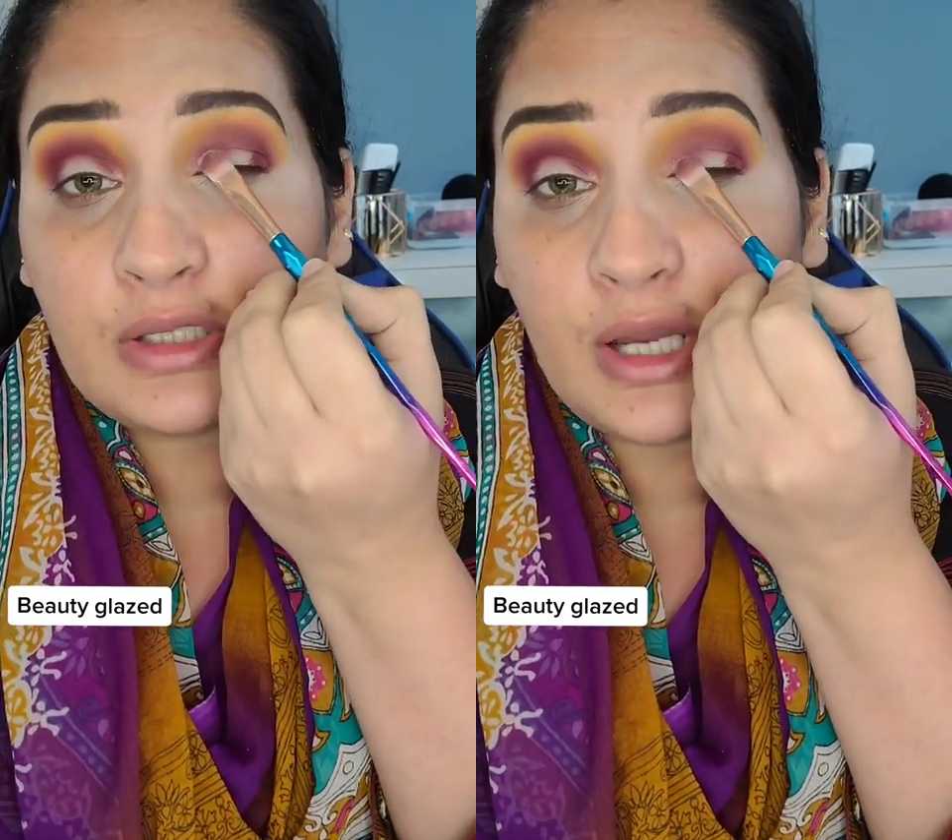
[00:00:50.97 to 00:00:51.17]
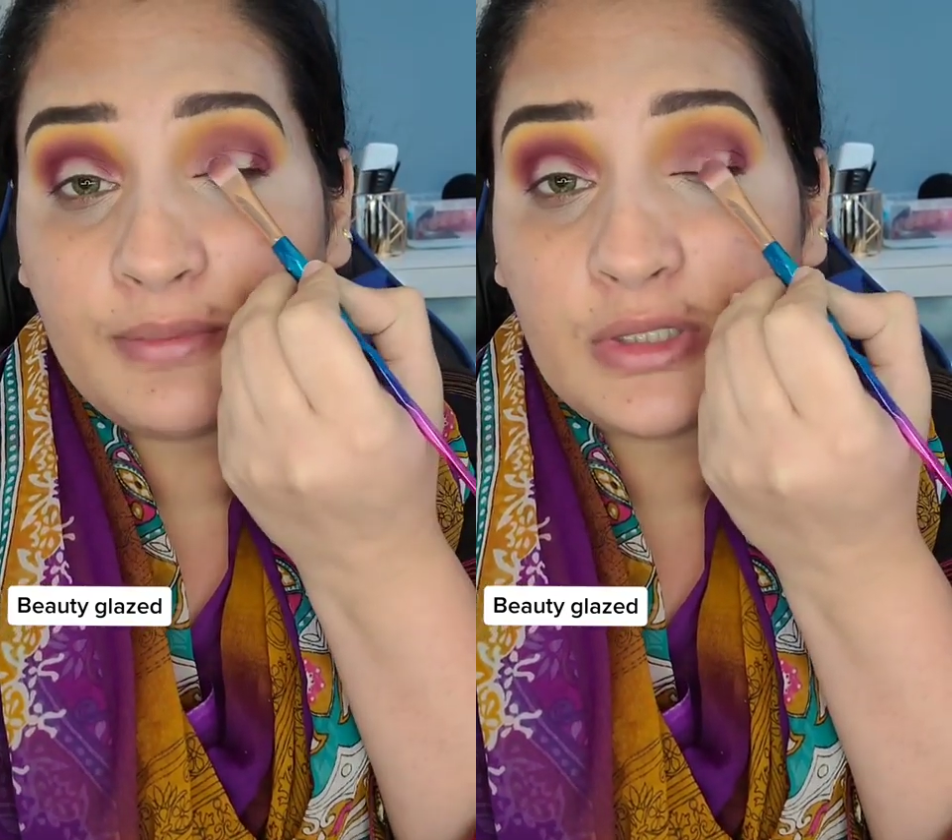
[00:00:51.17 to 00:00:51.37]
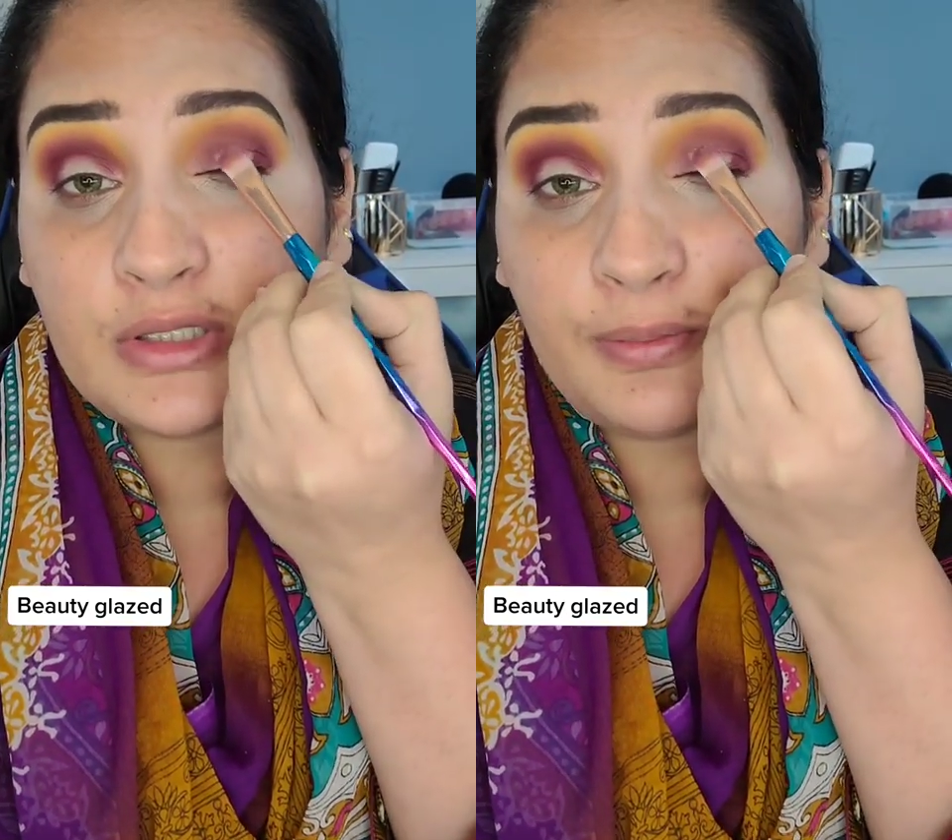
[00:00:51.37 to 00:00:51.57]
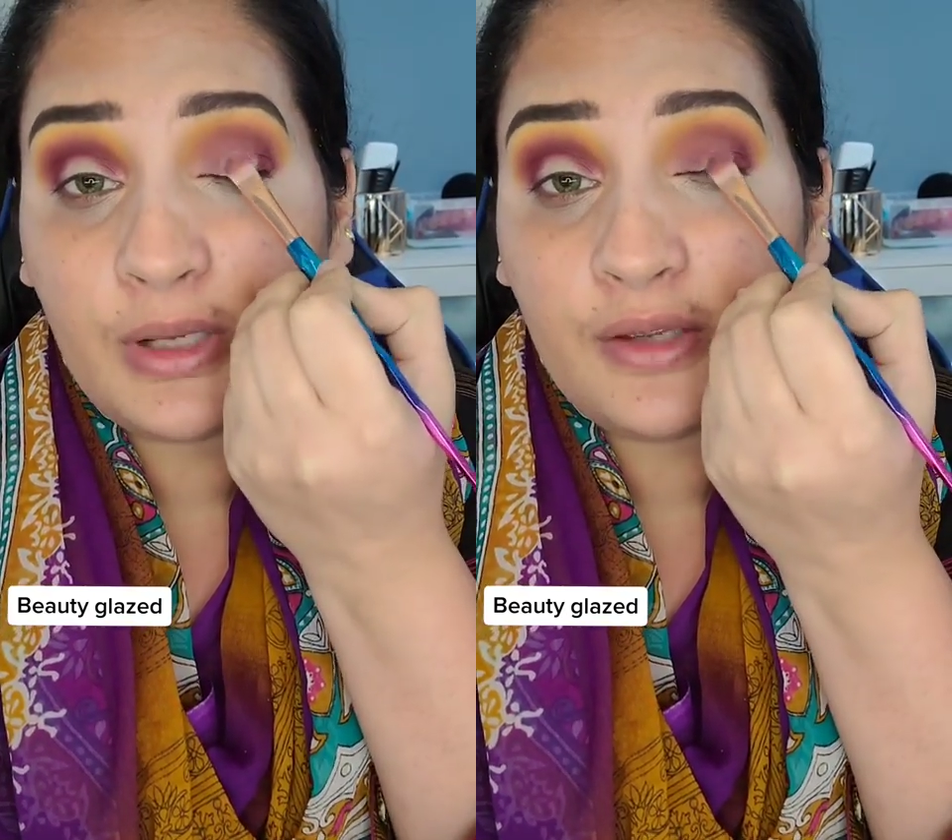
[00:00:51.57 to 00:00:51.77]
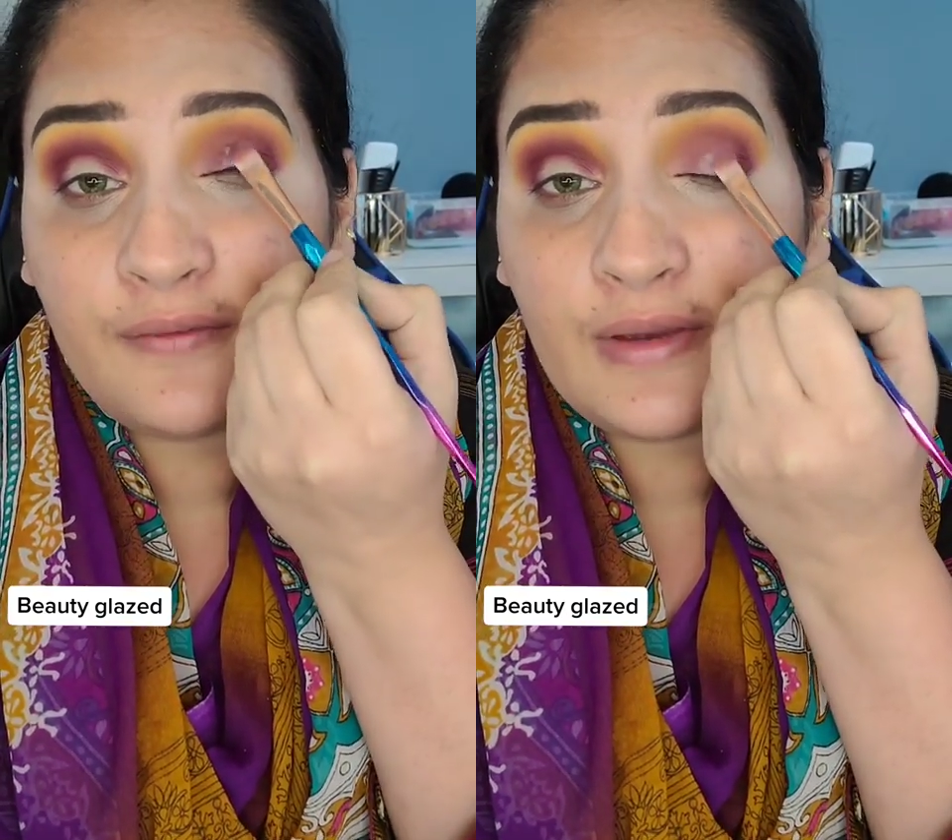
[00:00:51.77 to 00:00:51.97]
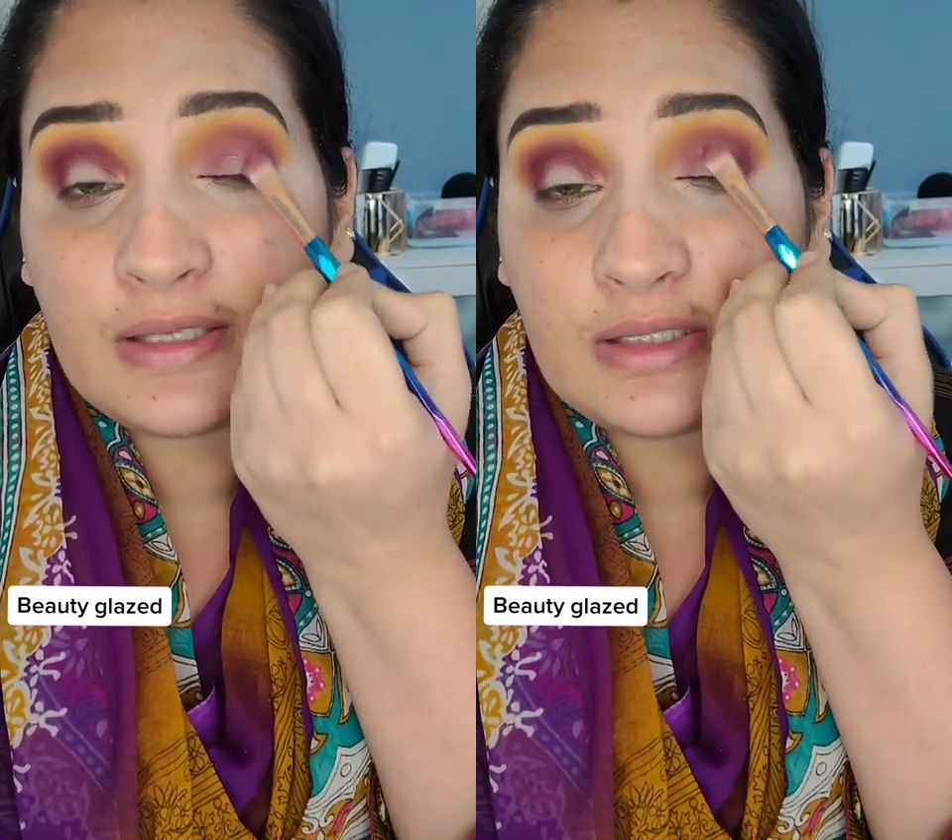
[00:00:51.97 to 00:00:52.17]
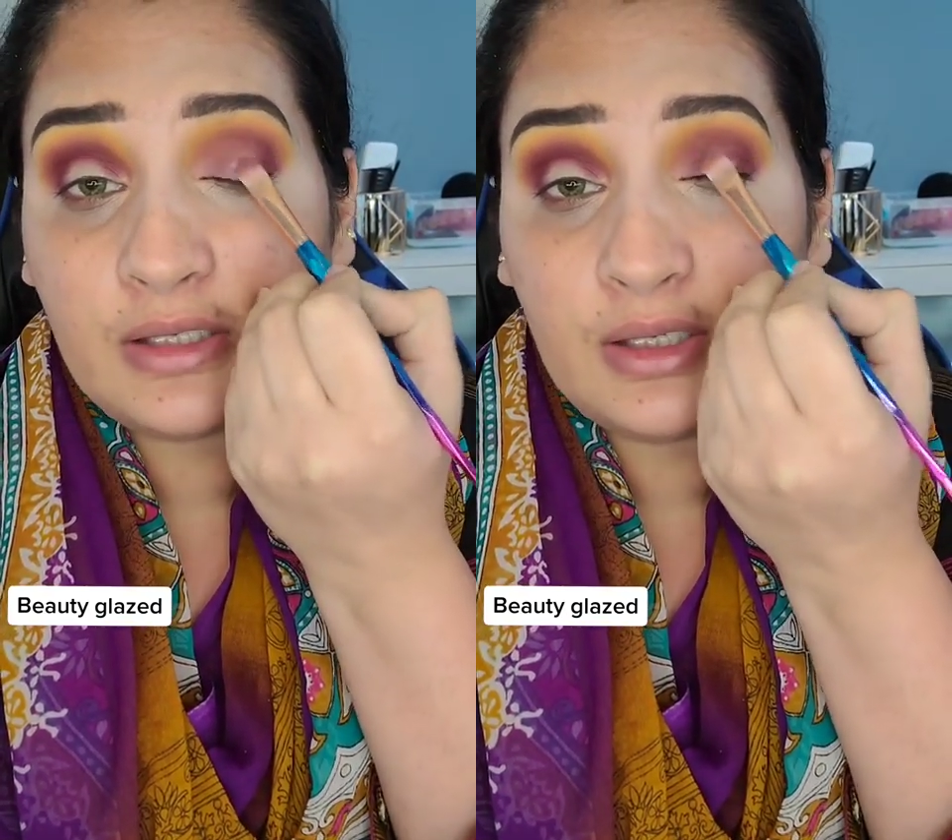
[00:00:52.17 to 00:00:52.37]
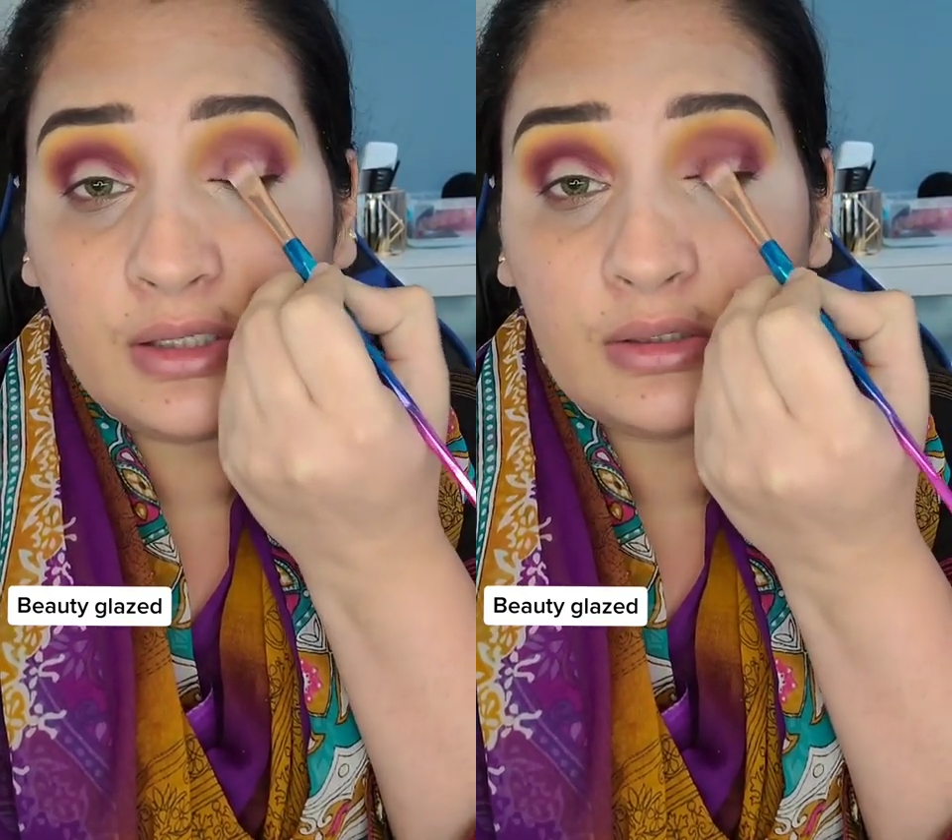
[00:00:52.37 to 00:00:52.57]
I'm just applying
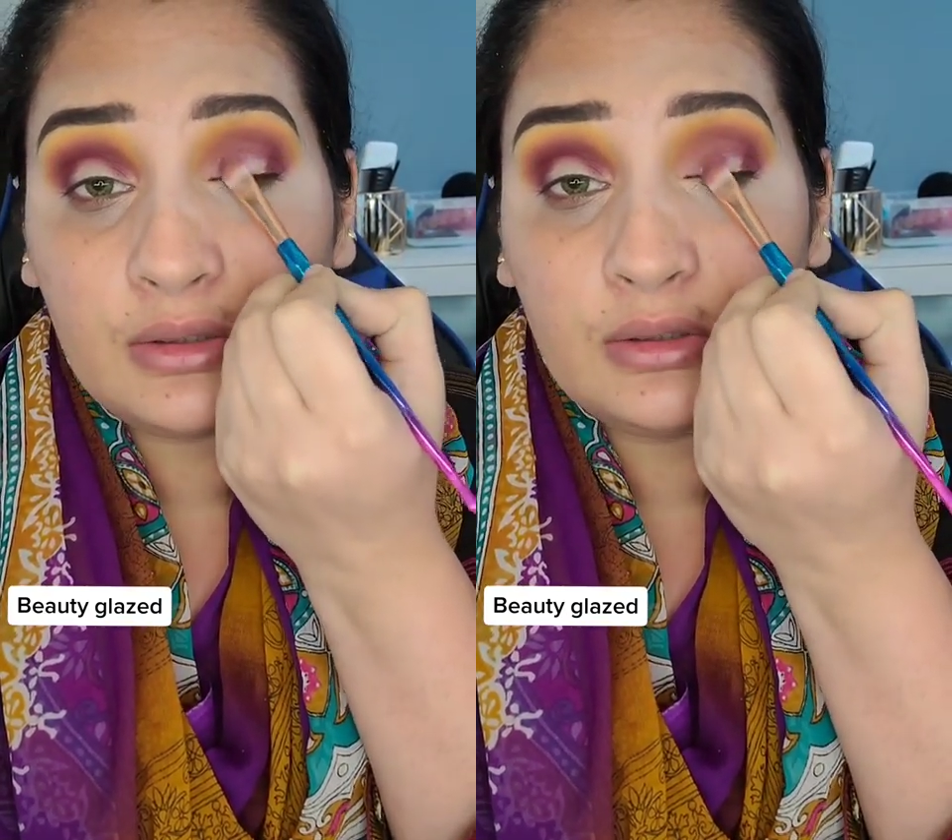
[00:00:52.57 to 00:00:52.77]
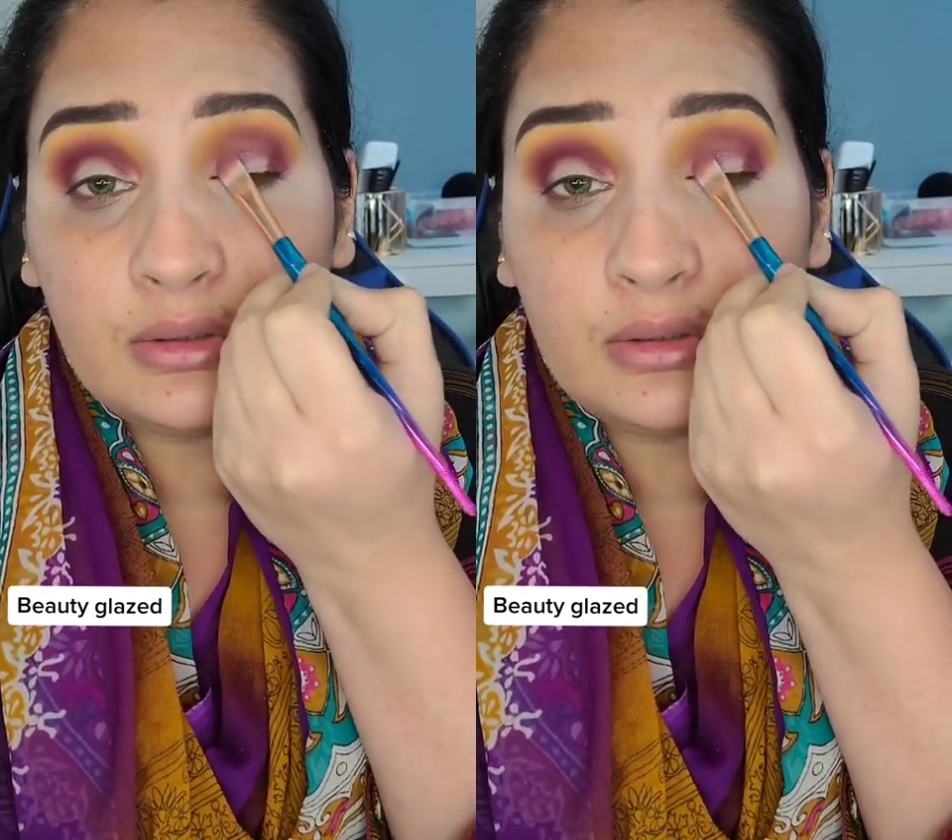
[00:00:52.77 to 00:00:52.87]
Vaseline here.